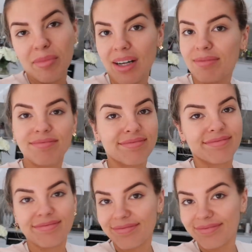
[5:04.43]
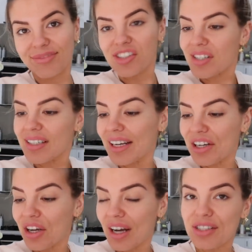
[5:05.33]
but just
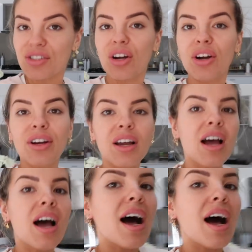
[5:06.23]
letting you guys know.